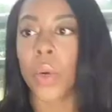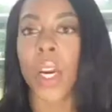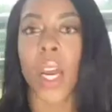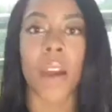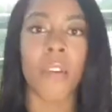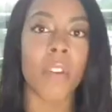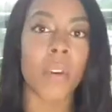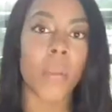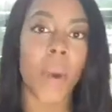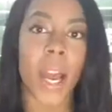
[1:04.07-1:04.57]
where
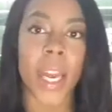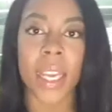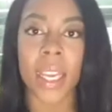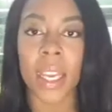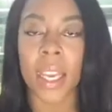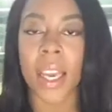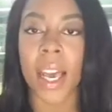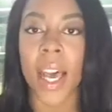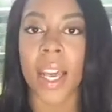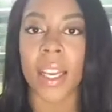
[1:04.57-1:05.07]
everybody
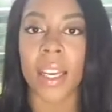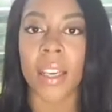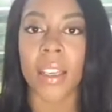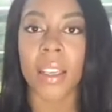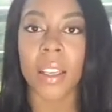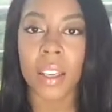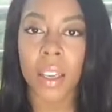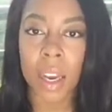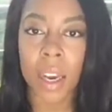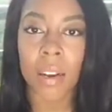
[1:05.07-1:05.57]
can kind of,
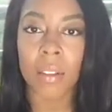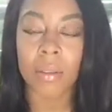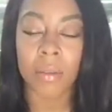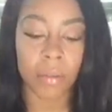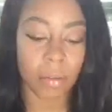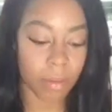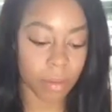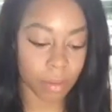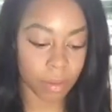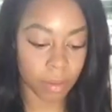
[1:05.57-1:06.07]
you know,
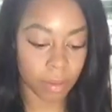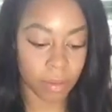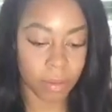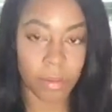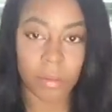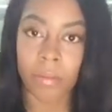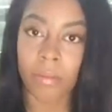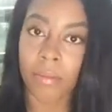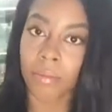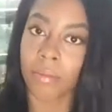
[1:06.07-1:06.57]

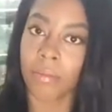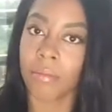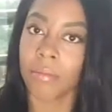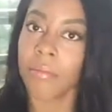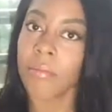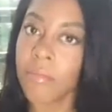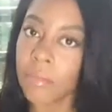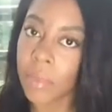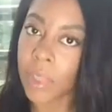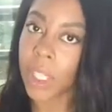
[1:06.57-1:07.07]

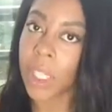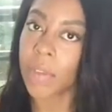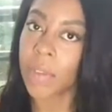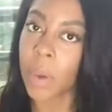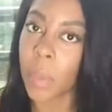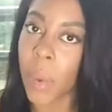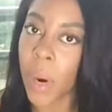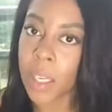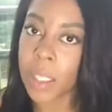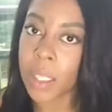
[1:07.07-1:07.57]
live the
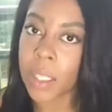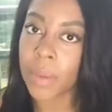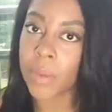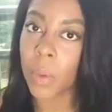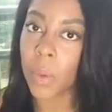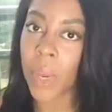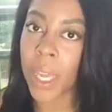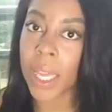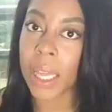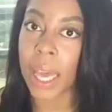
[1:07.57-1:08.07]
perks of the
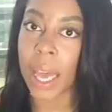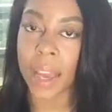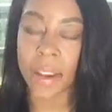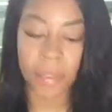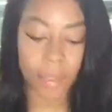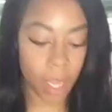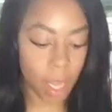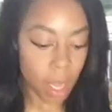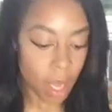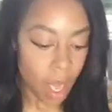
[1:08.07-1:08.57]
wig life.
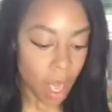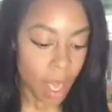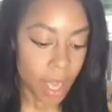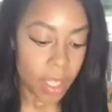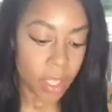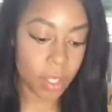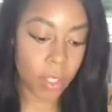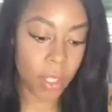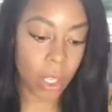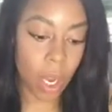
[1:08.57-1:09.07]

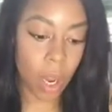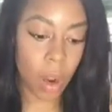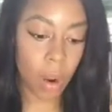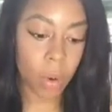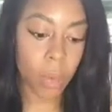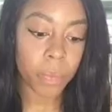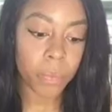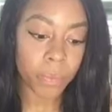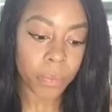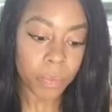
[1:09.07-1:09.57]

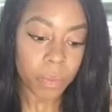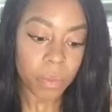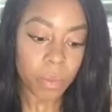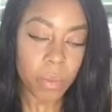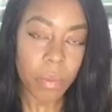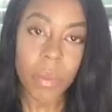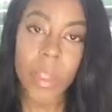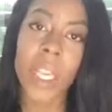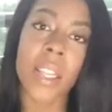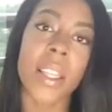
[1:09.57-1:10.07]
So
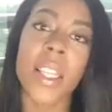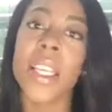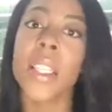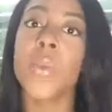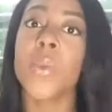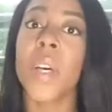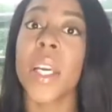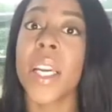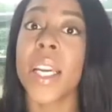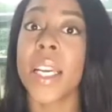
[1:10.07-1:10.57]
this
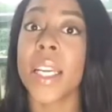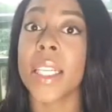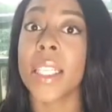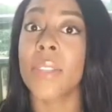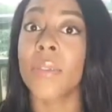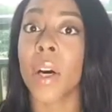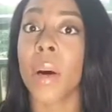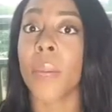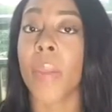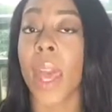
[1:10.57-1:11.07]
wig is
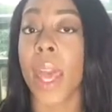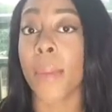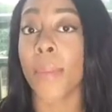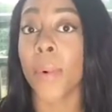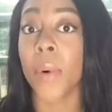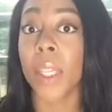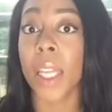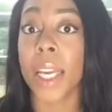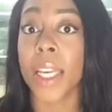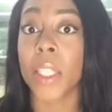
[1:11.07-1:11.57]
from
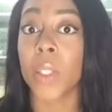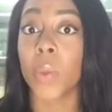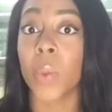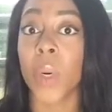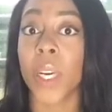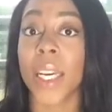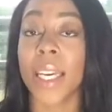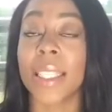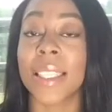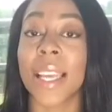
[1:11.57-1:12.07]
April Lace
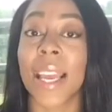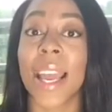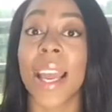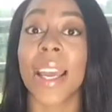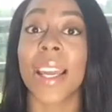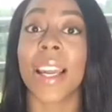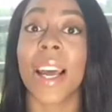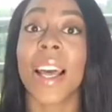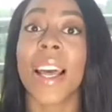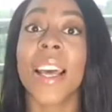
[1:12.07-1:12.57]
Wigs,
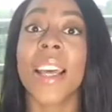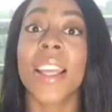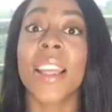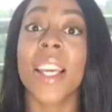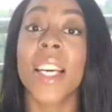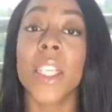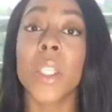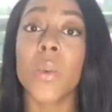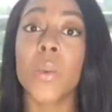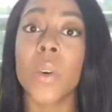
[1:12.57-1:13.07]
and
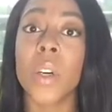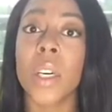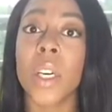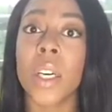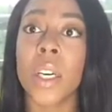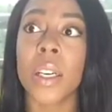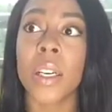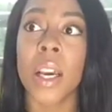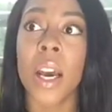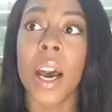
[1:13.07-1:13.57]
this
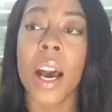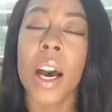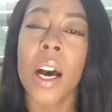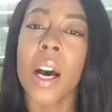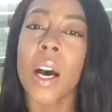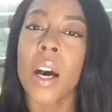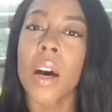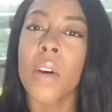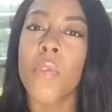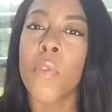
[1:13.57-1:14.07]
one,
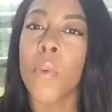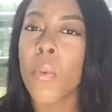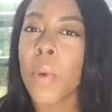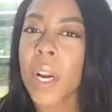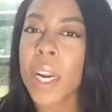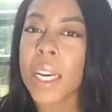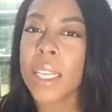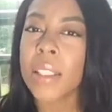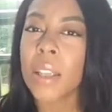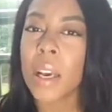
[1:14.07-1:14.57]
from
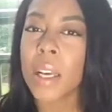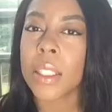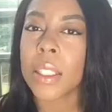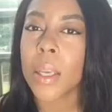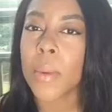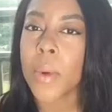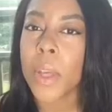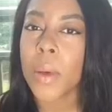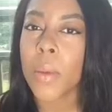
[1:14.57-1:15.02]
what I saw, most